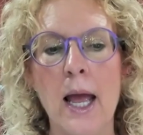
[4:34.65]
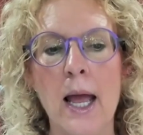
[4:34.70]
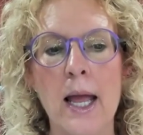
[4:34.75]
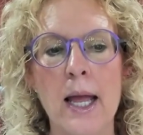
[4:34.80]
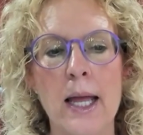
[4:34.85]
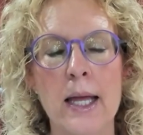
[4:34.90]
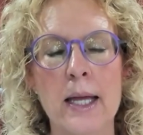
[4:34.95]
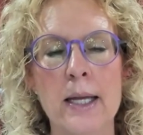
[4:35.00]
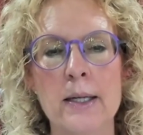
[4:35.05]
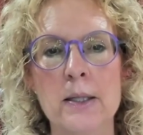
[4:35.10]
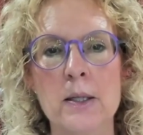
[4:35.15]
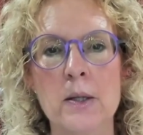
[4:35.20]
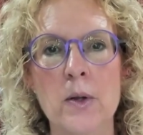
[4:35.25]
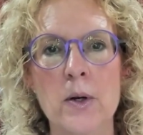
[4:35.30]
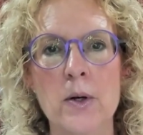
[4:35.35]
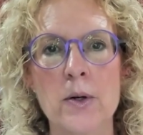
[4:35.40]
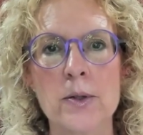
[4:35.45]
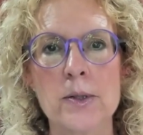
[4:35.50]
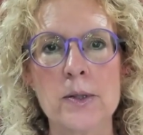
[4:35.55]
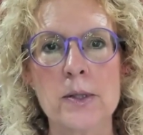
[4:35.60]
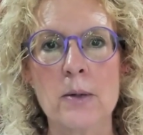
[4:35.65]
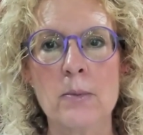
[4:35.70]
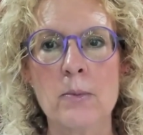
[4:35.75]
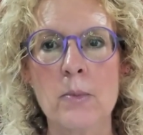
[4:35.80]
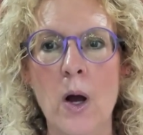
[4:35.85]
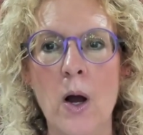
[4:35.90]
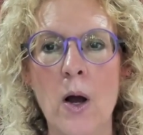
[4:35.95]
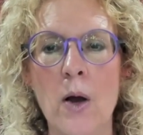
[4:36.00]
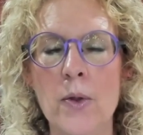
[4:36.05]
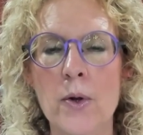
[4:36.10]
and there's
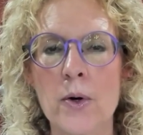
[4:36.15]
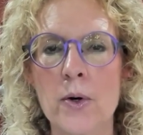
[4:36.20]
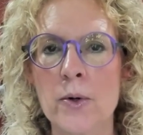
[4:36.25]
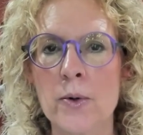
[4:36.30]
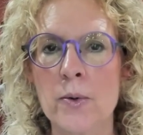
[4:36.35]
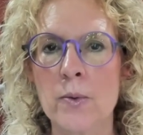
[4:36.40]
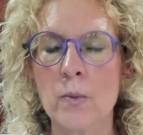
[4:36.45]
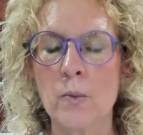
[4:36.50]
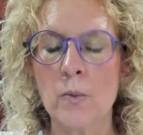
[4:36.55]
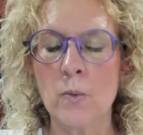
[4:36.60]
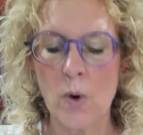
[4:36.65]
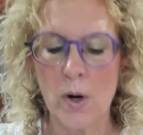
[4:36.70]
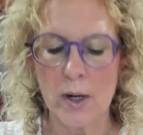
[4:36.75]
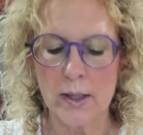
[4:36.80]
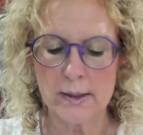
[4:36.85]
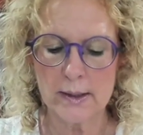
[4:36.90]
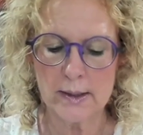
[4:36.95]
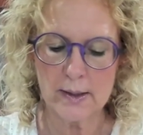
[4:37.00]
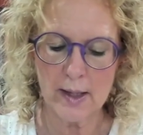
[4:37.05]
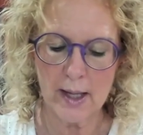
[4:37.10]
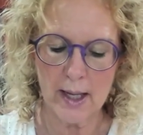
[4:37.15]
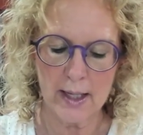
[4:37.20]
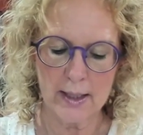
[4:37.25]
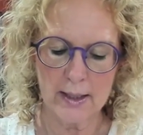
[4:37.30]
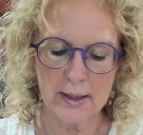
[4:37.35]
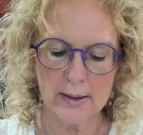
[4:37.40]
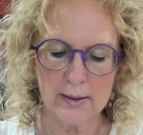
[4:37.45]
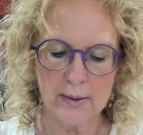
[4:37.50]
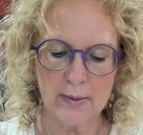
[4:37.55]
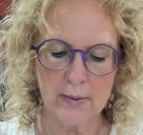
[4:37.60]
some other ones
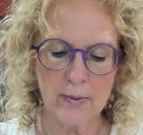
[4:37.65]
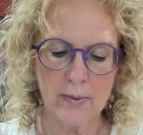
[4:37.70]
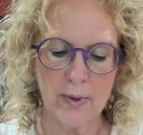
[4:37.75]
that